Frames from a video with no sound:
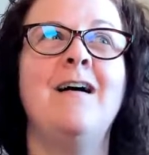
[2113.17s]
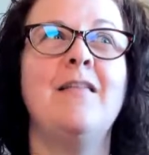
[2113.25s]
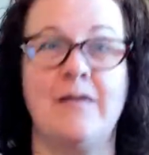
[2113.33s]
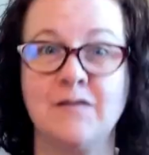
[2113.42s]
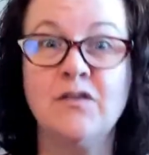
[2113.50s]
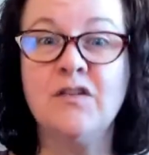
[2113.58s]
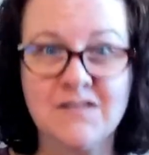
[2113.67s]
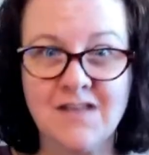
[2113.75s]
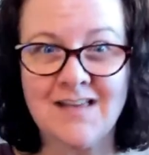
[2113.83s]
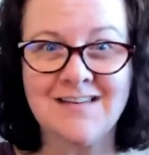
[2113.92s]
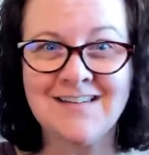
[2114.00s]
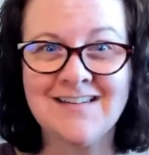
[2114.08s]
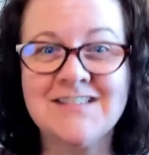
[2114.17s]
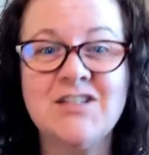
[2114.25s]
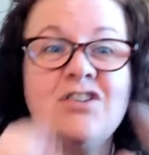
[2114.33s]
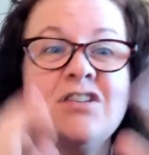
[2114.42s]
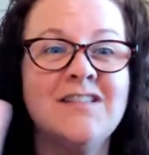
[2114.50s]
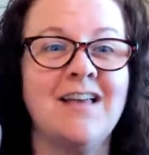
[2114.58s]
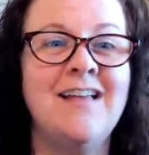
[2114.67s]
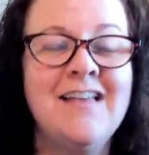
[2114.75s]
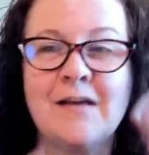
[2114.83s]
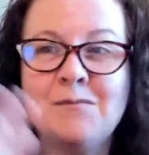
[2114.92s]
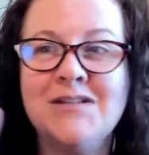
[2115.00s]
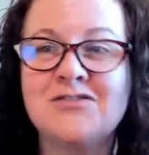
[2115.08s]
That's a good sign. It's a good sign.
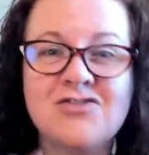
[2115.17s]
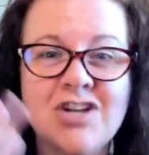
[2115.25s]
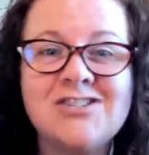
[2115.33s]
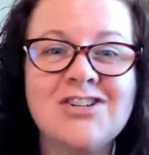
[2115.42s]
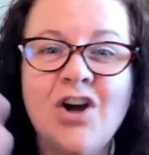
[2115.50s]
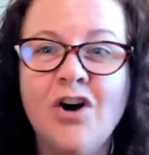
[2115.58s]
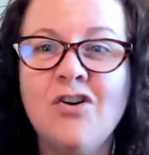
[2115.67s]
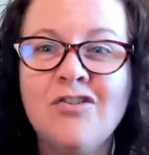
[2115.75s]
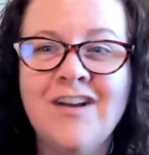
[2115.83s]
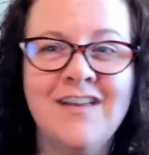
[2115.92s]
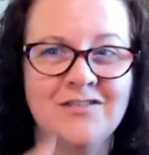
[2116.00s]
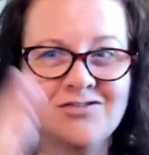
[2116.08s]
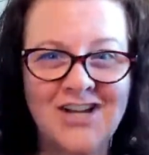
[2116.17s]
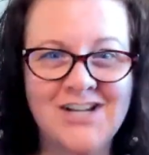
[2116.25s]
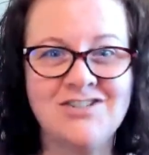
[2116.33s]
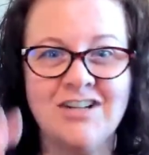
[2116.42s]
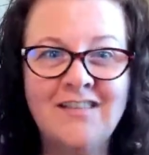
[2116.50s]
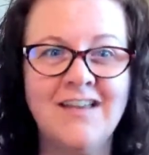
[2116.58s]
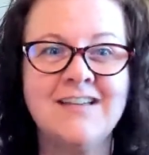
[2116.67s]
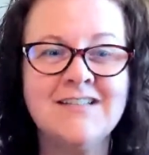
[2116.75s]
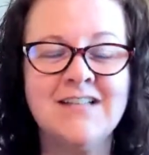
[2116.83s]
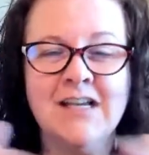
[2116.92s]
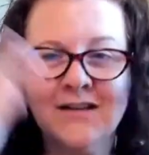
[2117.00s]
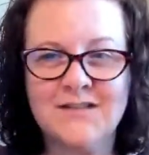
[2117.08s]
That means they're changing code. They're changing things.
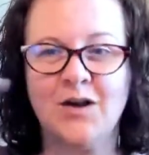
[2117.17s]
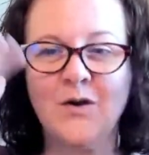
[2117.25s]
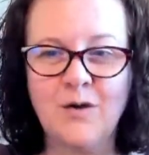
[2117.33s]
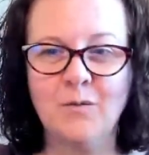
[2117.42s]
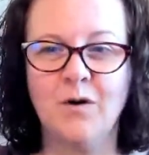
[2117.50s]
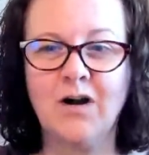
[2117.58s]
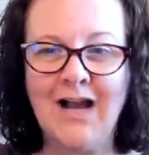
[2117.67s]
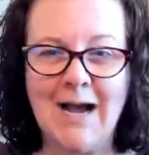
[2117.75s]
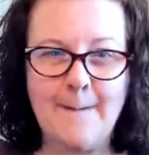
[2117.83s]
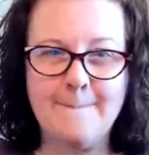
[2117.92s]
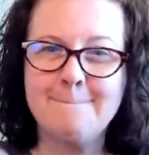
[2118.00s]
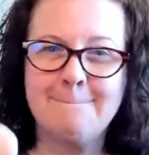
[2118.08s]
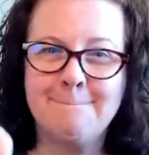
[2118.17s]
This is all going to work out.